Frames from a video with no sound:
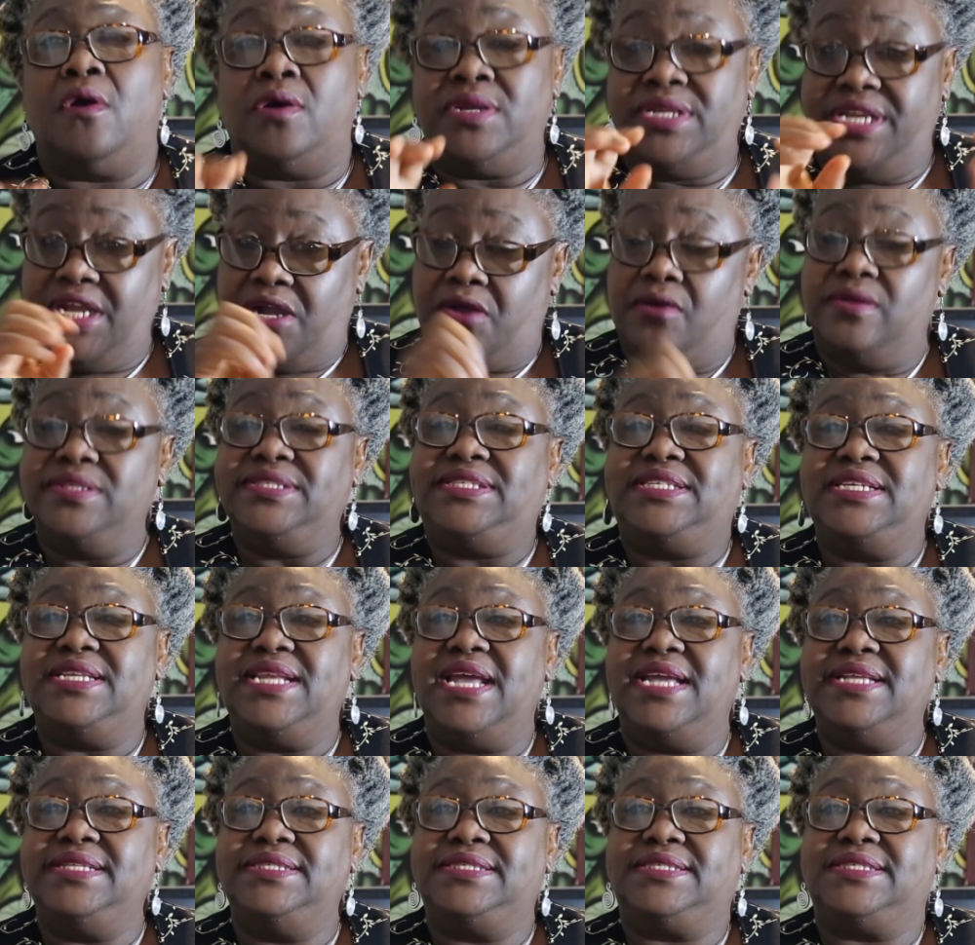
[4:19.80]
on the
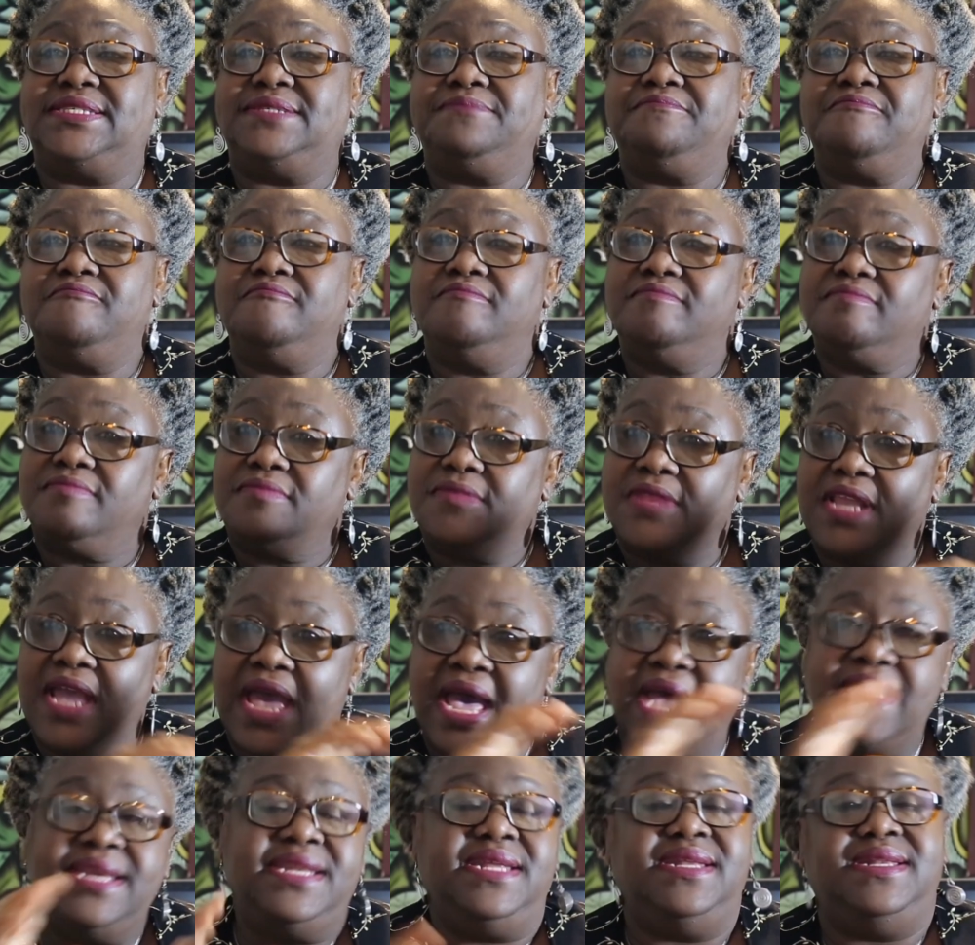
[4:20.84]
continent,
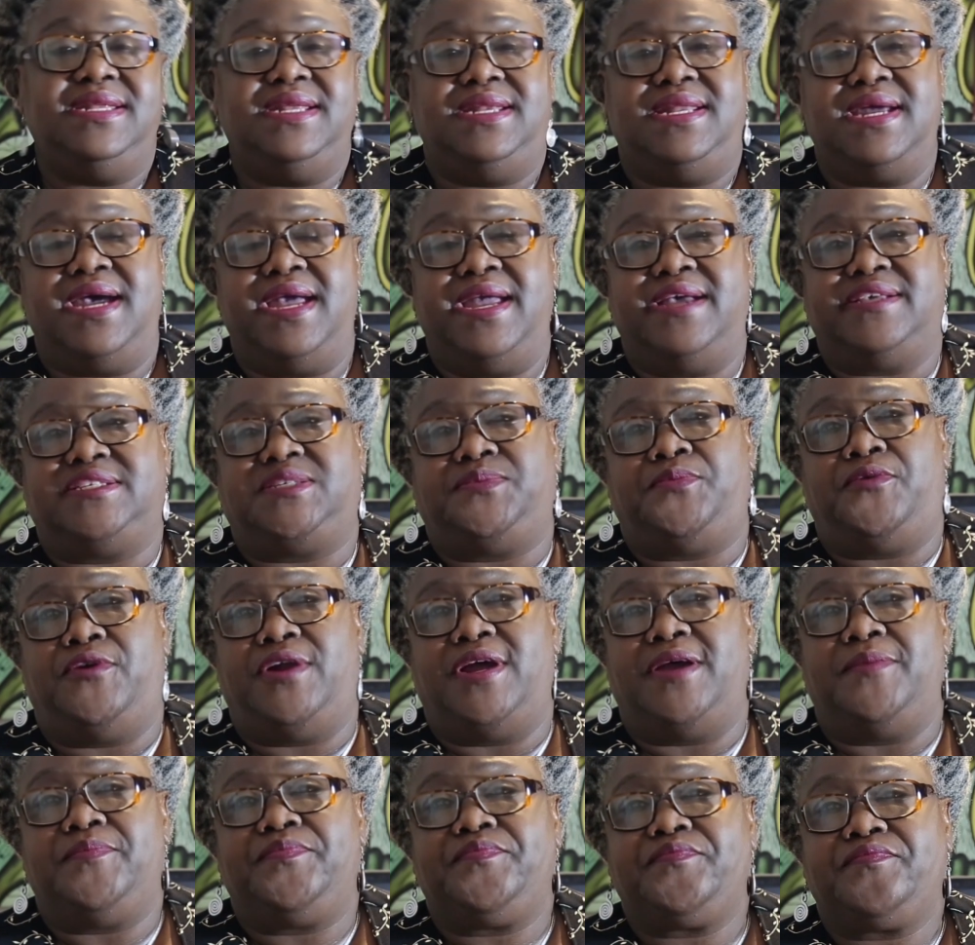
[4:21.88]
and in the
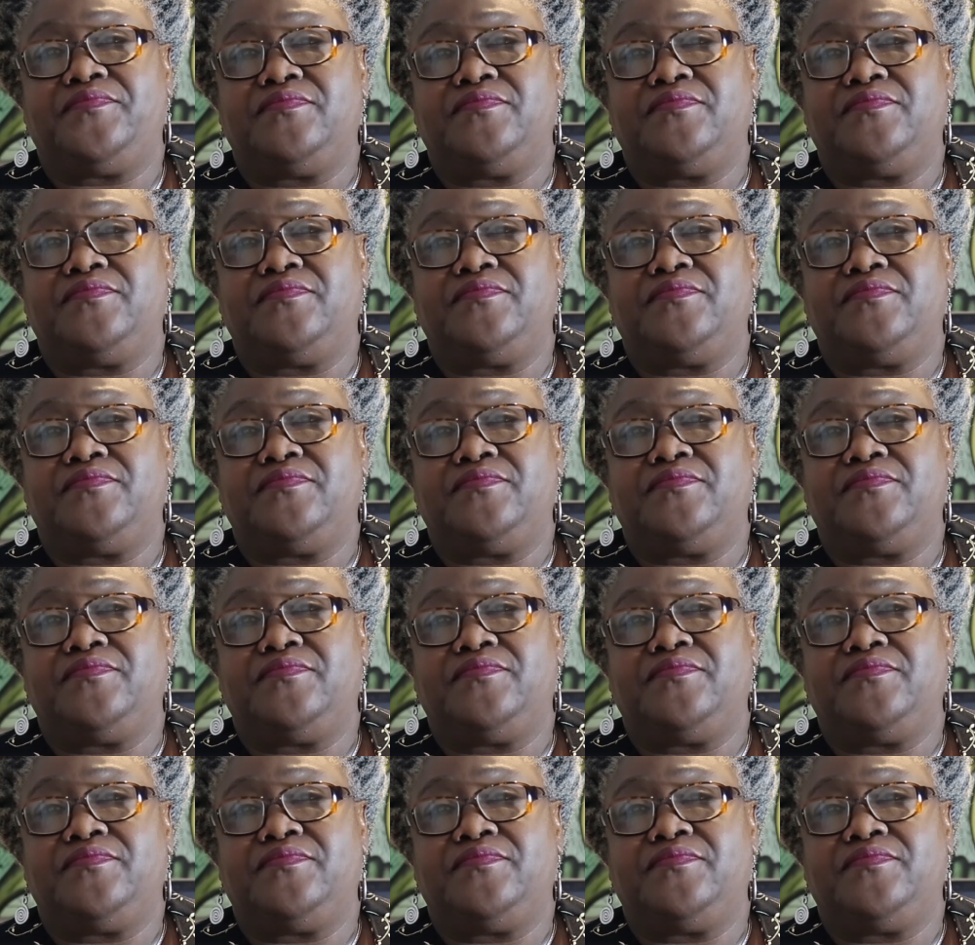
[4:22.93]
diaspora.